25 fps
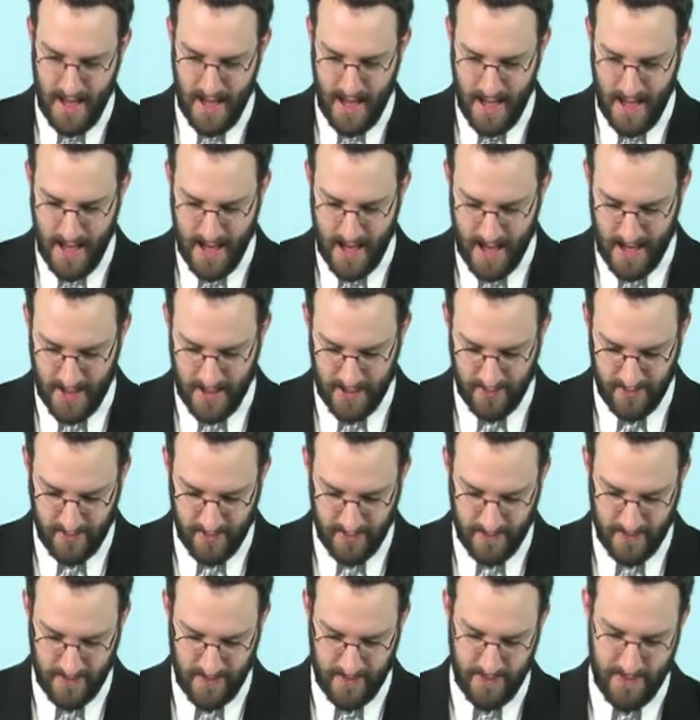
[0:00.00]
And
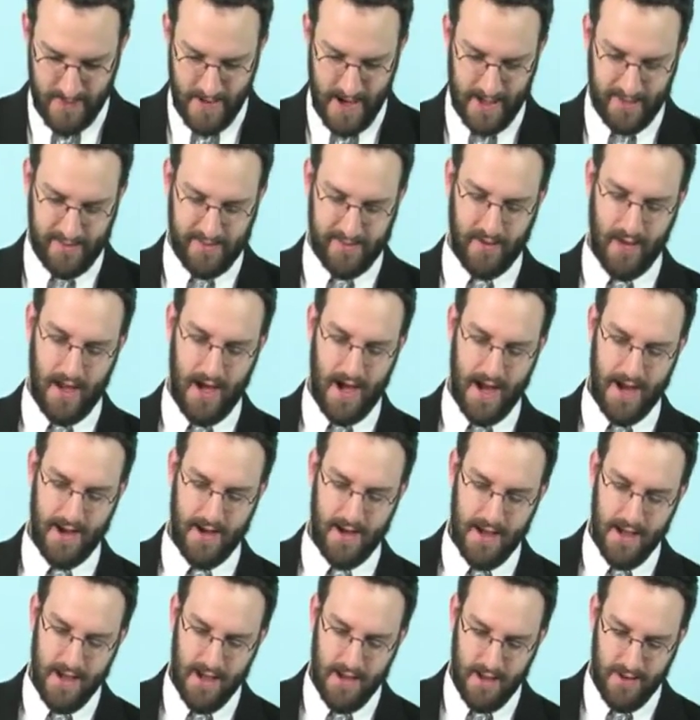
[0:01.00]
the next
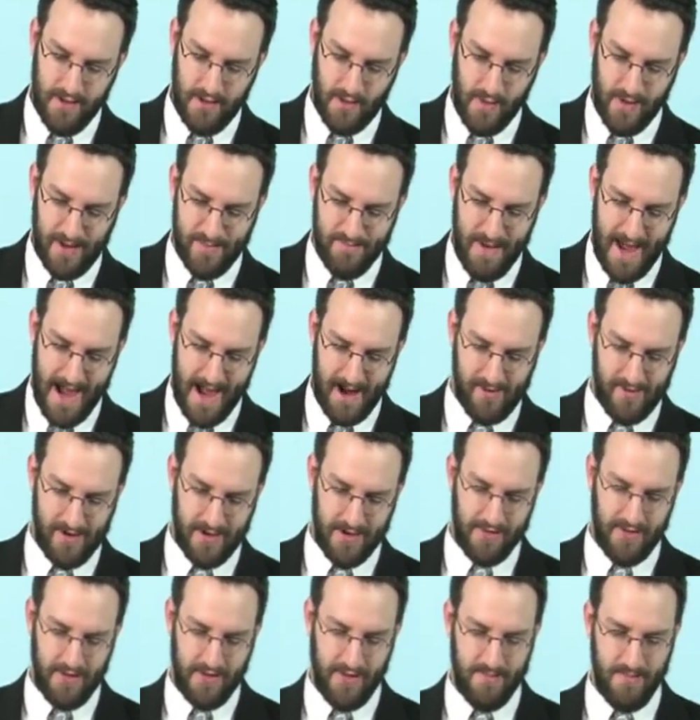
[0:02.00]
slide, quick
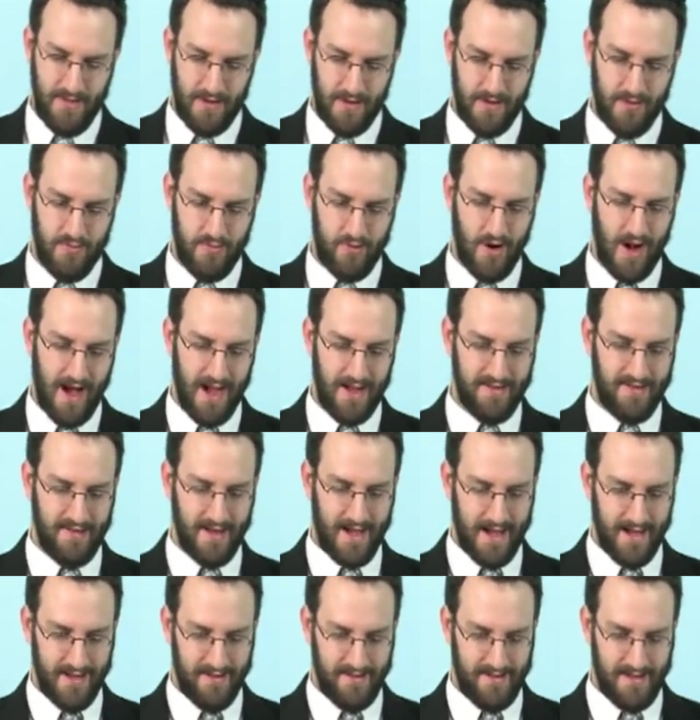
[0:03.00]
background to the
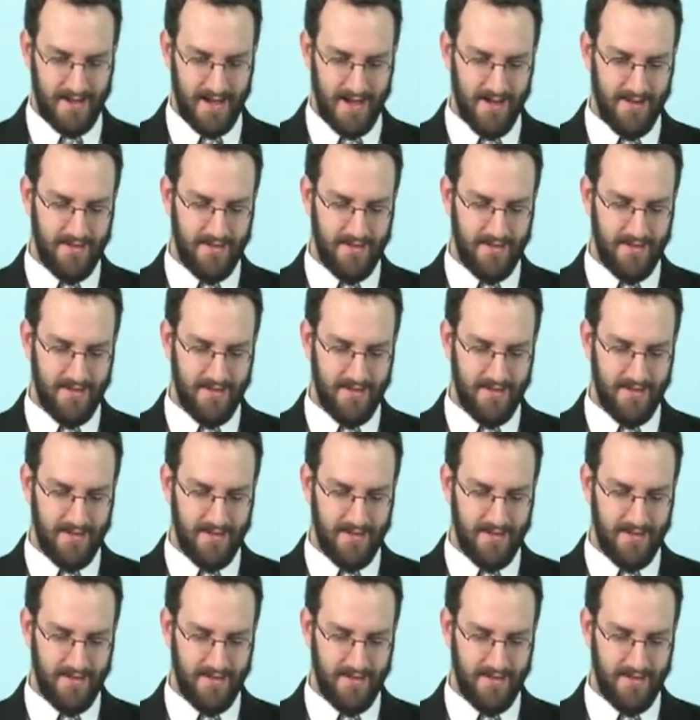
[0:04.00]
process.